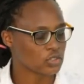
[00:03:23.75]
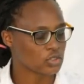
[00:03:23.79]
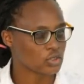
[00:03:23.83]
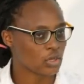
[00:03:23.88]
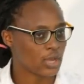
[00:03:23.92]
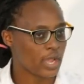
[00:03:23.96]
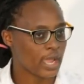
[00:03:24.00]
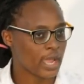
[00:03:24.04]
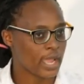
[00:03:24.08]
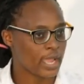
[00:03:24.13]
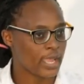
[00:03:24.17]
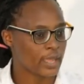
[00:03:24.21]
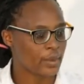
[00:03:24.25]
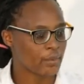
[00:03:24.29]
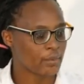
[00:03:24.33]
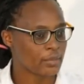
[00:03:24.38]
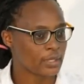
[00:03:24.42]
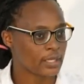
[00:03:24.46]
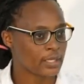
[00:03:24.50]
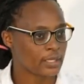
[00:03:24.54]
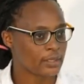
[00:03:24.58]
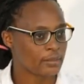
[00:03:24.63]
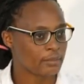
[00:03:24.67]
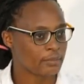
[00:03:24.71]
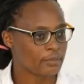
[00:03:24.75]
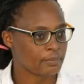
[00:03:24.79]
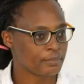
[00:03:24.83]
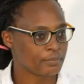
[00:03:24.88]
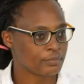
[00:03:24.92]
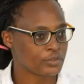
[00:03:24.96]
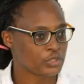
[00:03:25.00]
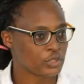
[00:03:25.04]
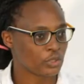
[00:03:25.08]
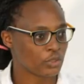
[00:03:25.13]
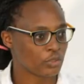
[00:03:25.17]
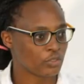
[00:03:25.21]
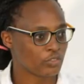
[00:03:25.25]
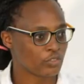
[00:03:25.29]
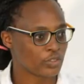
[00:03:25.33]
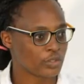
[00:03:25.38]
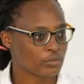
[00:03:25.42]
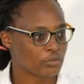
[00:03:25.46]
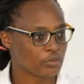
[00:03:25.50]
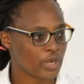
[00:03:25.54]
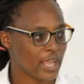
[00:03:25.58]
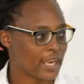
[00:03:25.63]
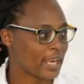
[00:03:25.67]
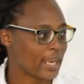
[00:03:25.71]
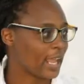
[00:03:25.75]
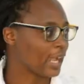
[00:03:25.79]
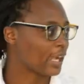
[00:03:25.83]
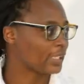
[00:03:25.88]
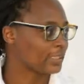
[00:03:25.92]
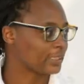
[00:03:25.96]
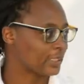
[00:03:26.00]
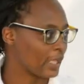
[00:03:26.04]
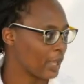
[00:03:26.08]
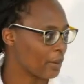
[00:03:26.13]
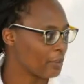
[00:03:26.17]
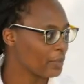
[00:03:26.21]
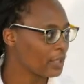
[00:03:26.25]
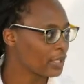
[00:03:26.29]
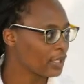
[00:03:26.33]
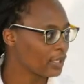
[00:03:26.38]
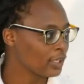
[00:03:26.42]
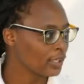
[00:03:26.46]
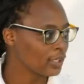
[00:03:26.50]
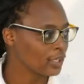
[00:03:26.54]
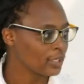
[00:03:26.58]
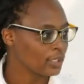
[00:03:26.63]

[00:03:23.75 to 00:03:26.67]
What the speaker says: So I am a sort of an academic.